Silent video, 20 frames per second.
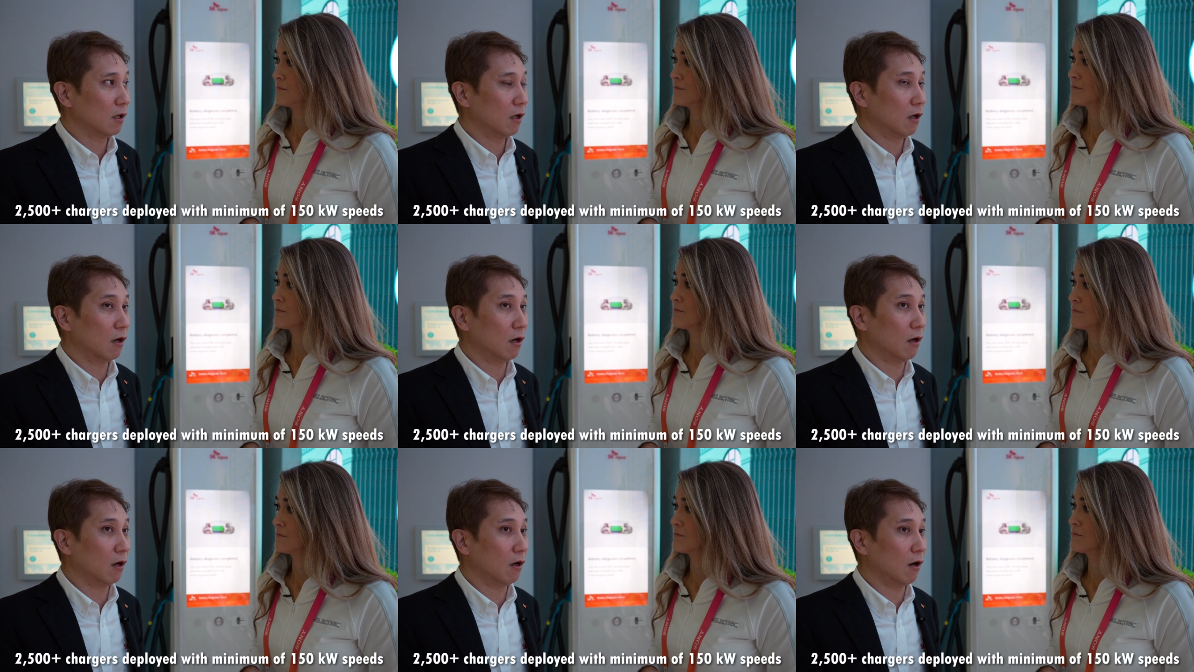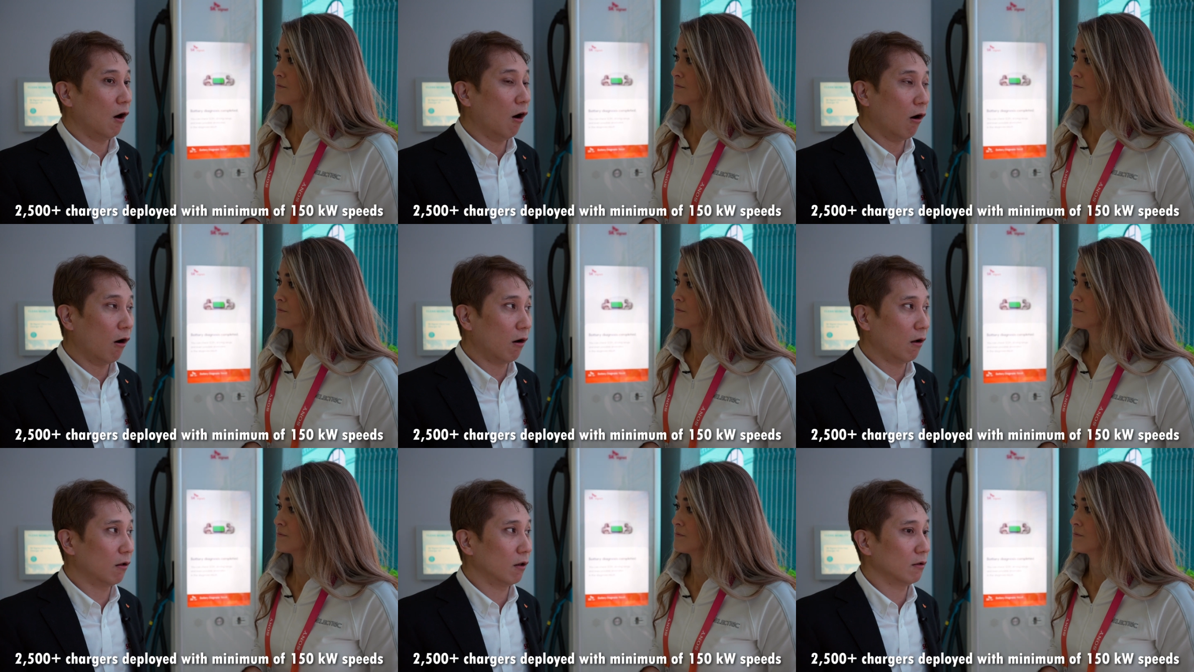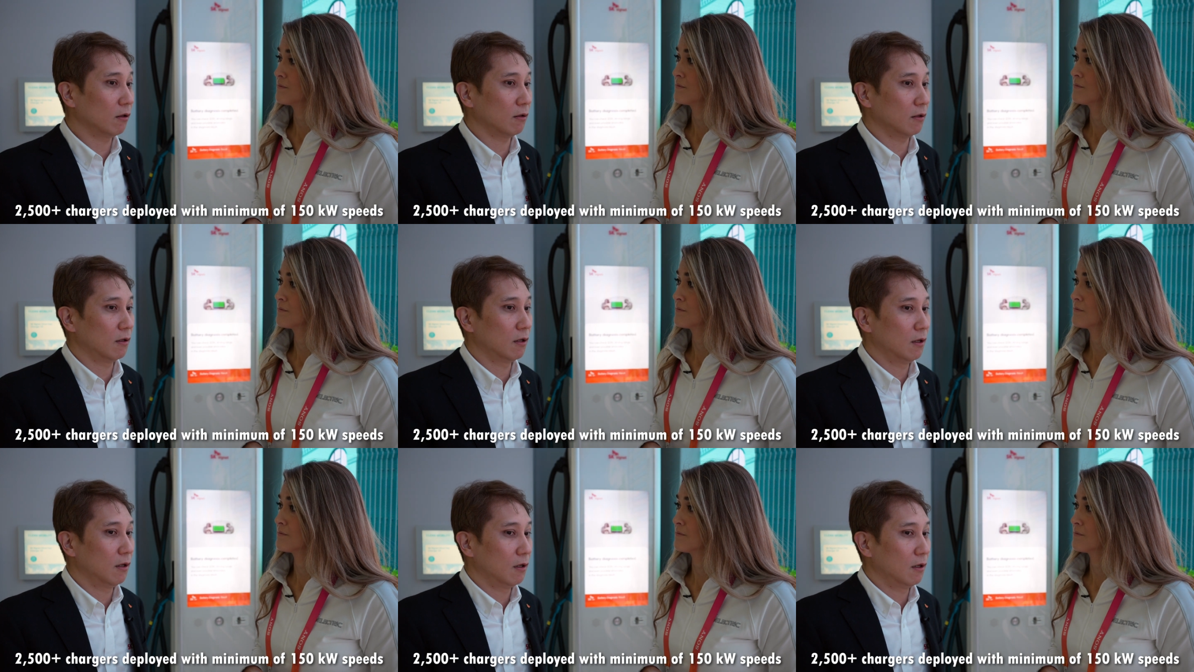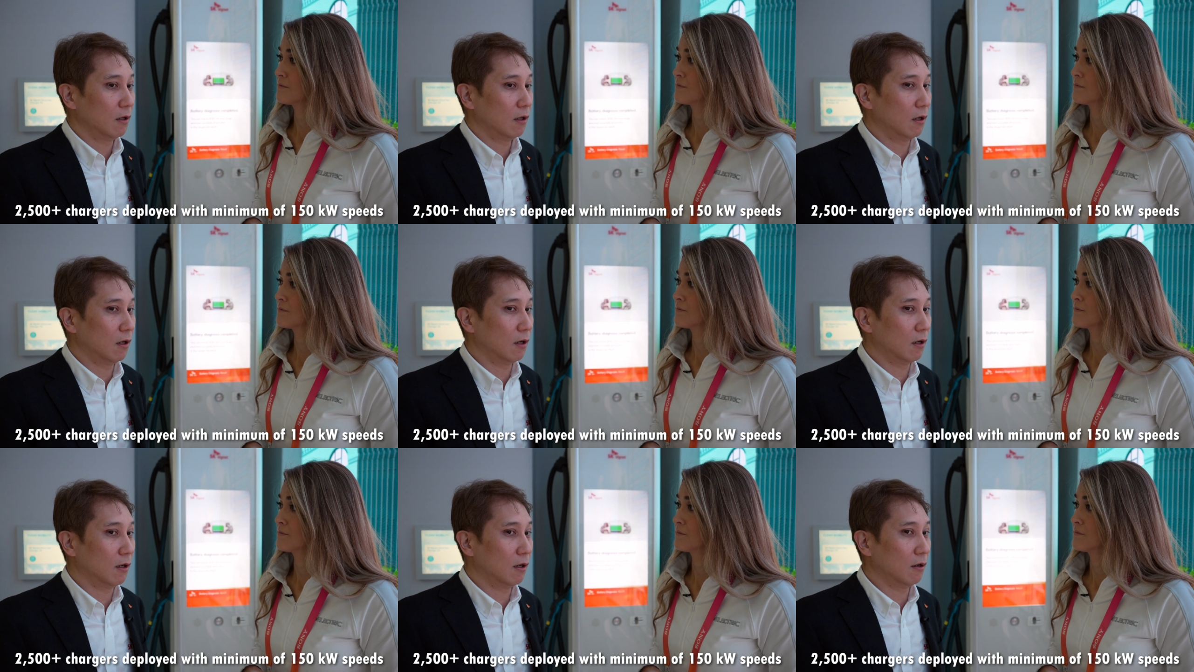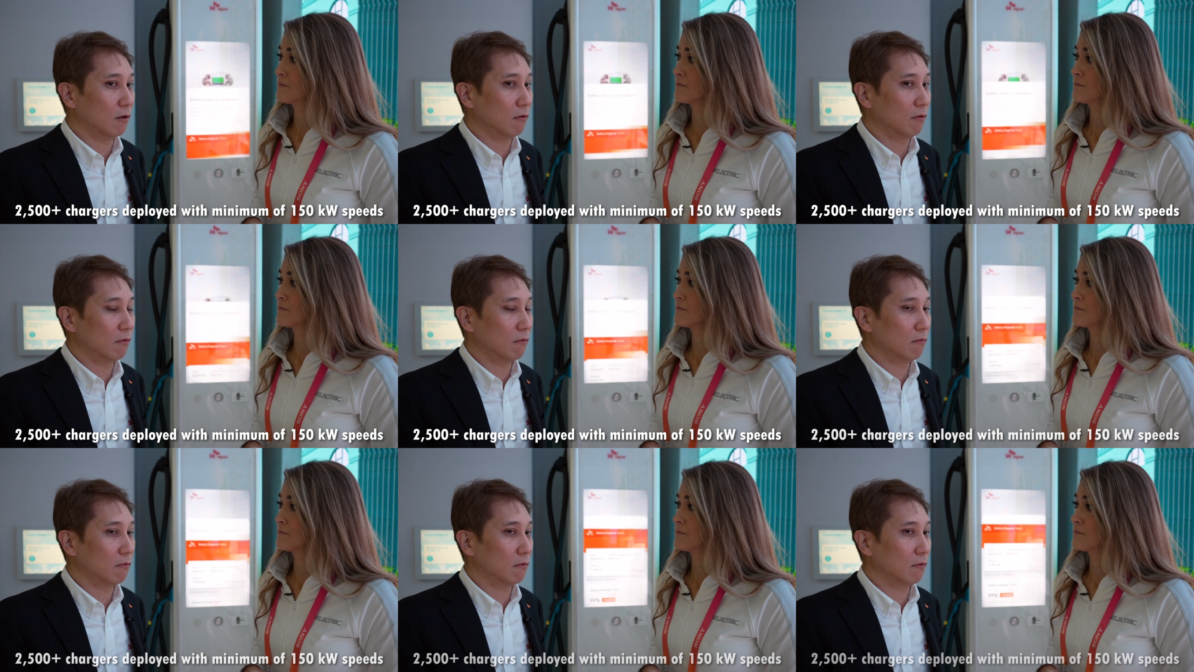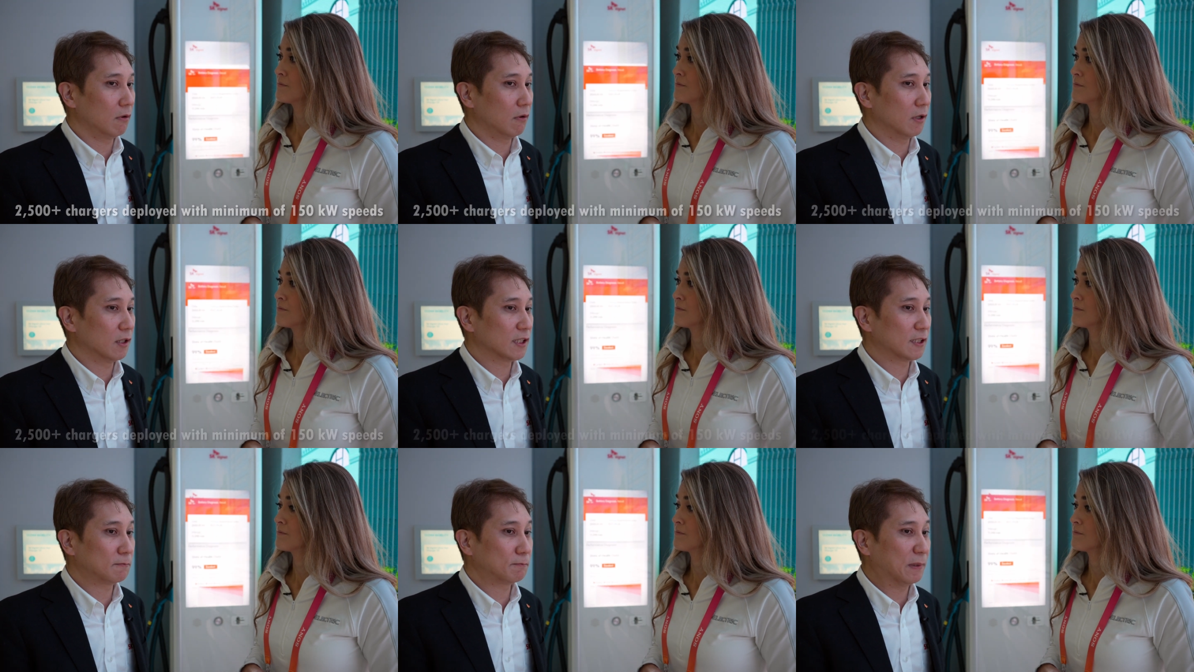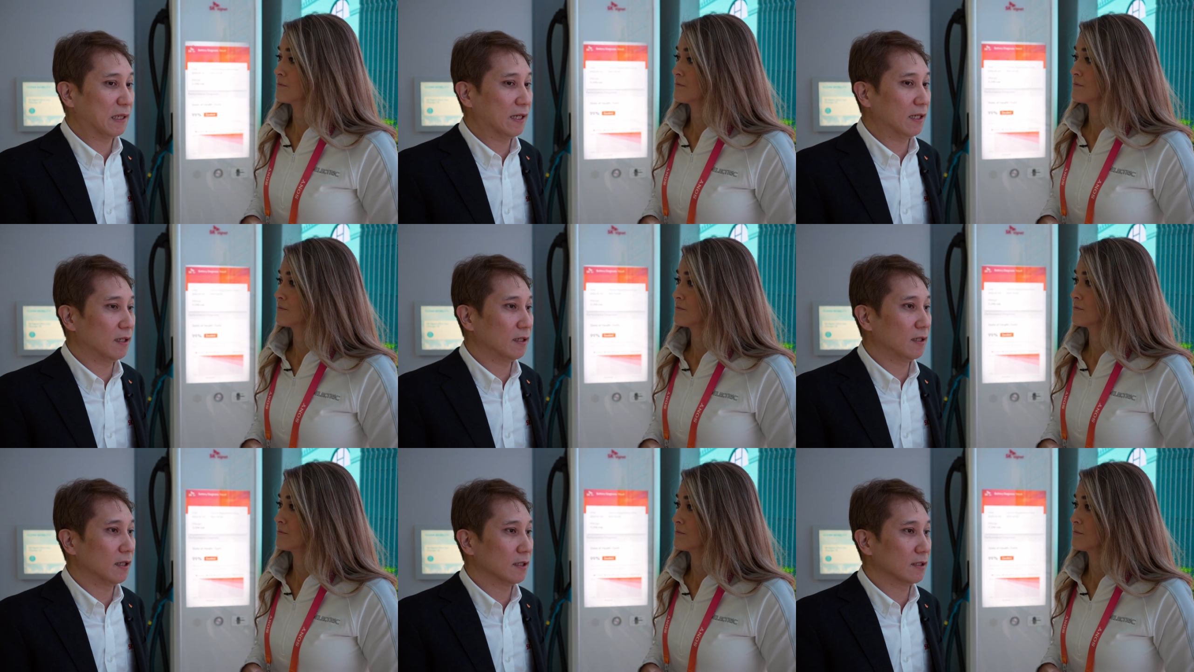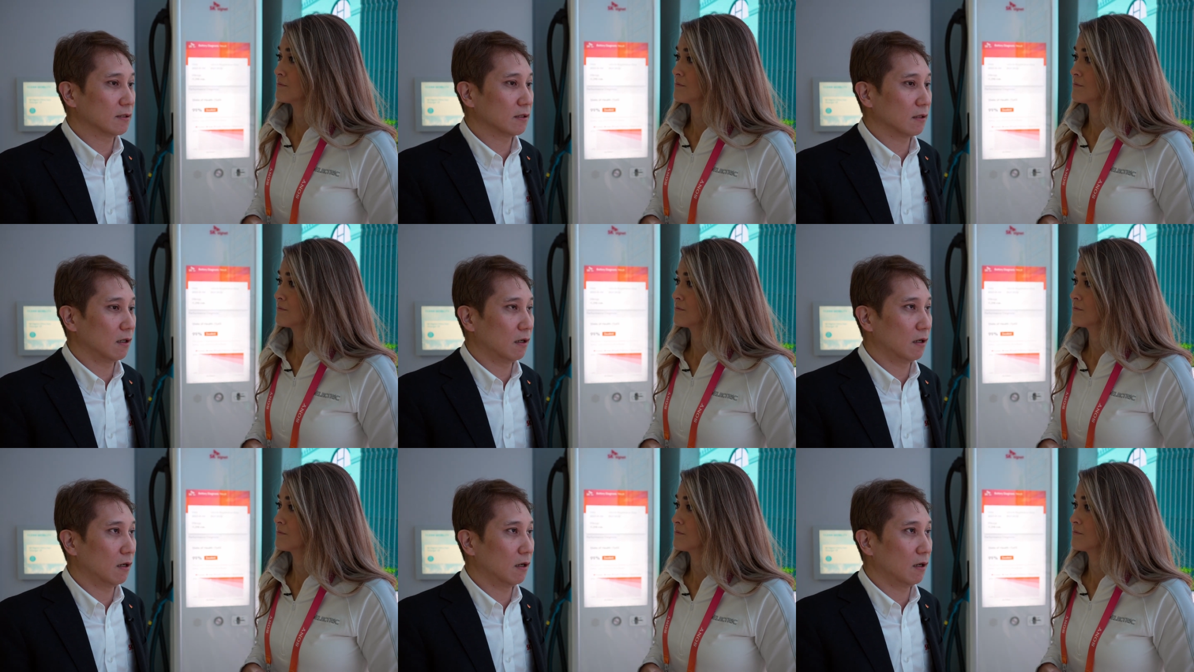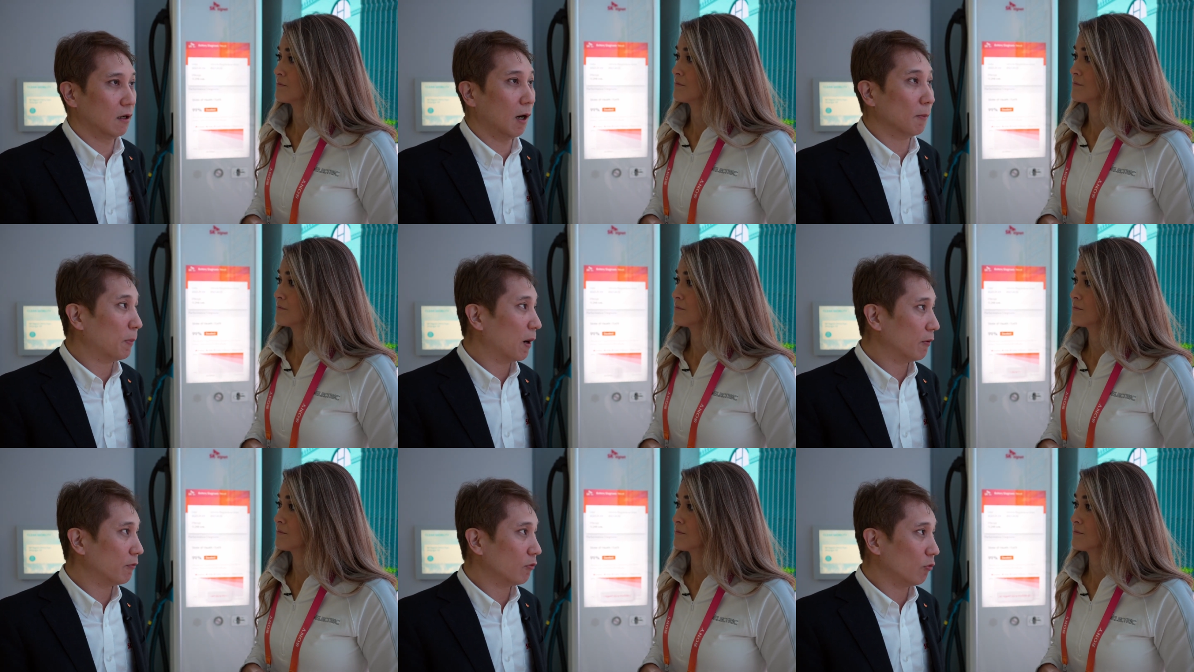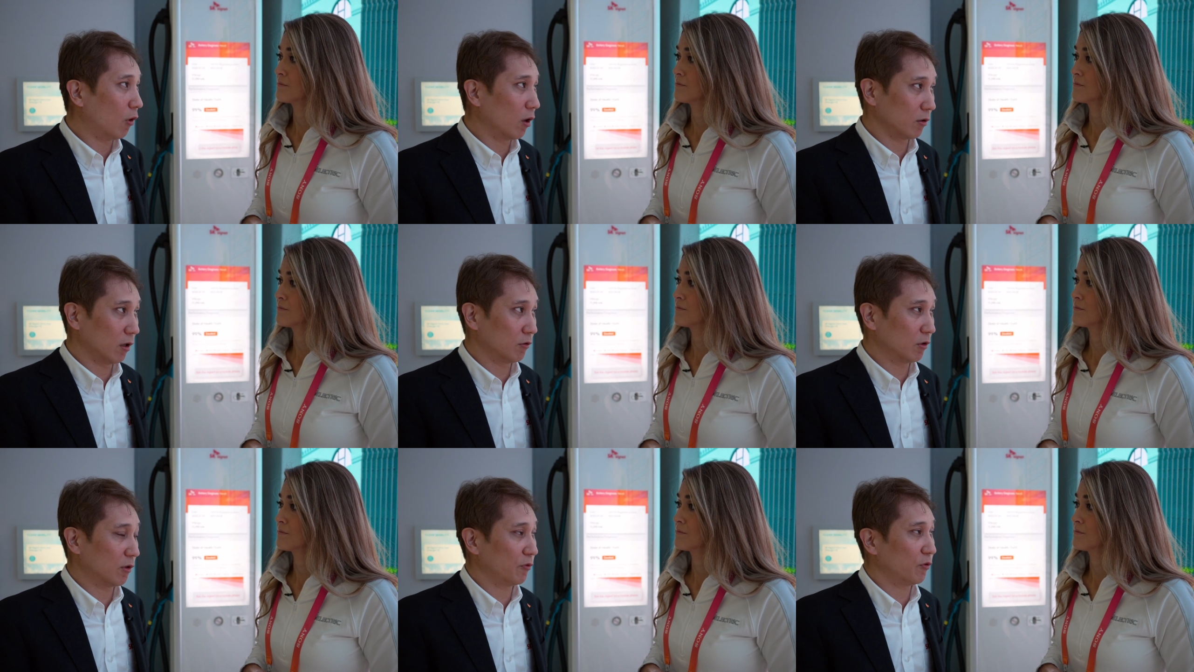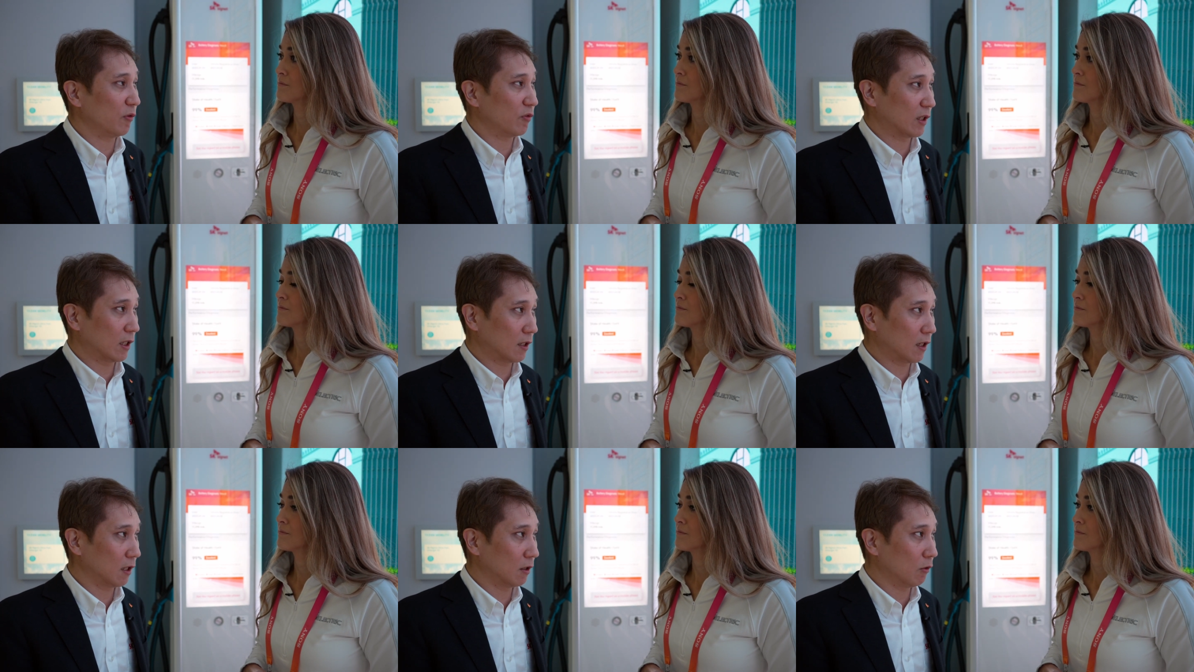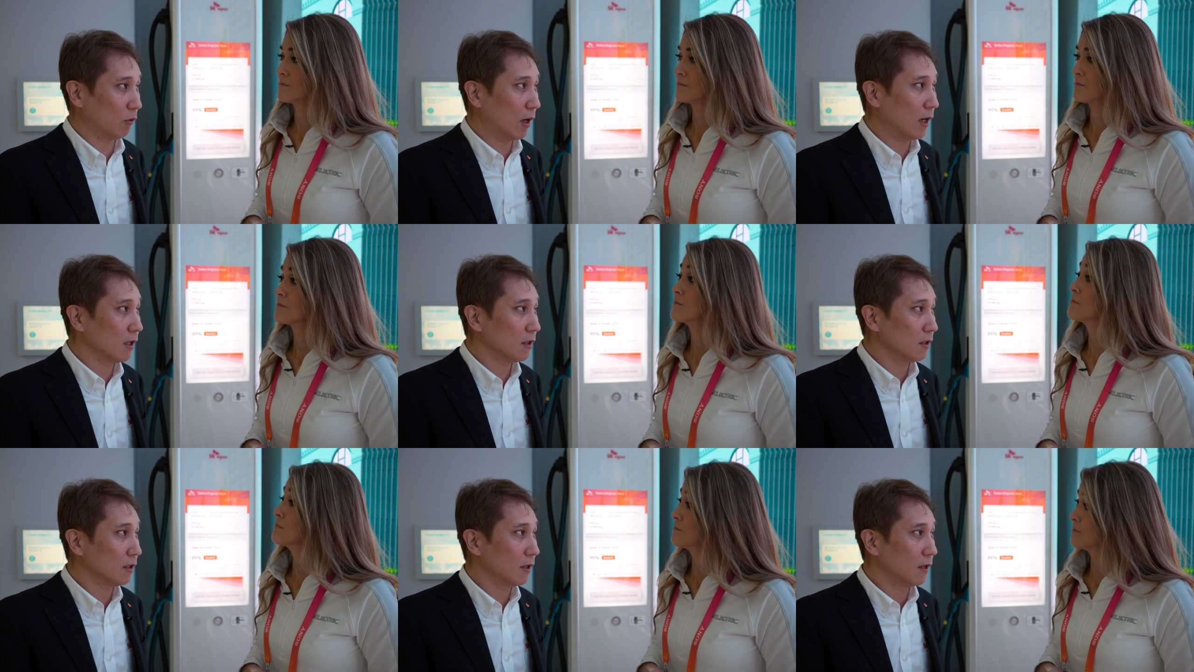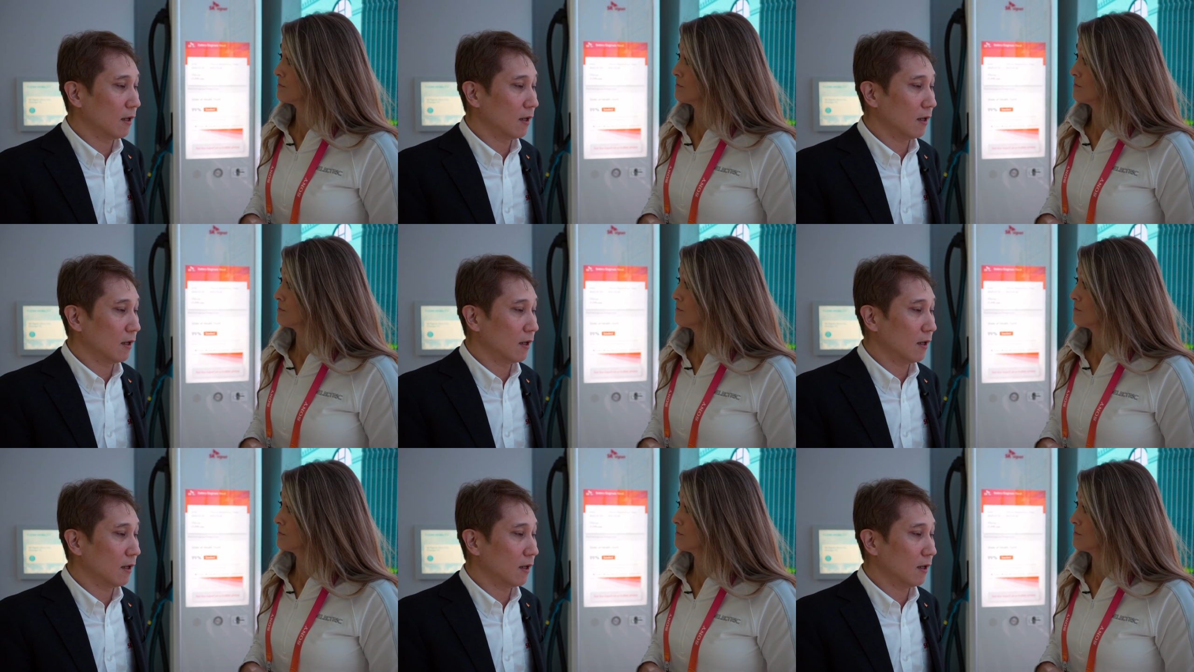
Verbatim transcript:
Speaker 1: All speed is above 150 kilowatt.